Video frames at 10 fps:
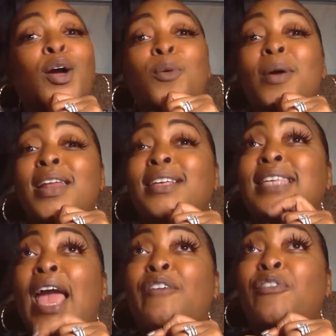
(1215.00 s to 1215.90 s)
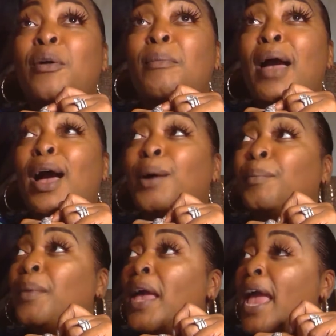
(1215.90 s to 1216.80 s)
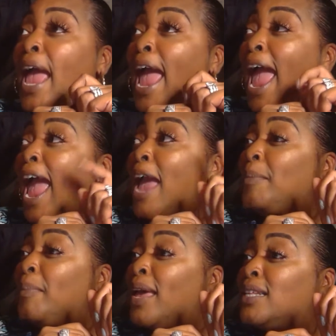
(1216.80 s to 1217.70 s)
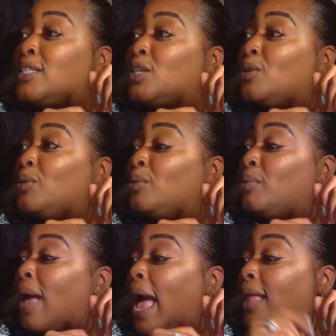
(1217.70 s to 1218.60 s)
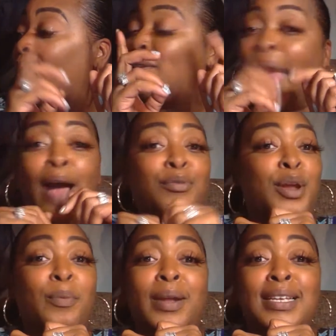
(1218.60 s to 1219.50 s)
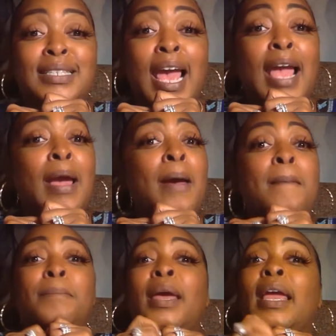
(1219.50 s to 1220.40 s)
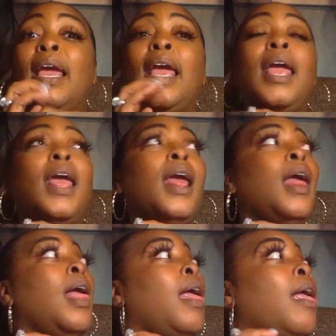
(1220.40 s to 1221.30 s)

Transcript: What did he say from amen to hallelujah? I don't know what he said, but he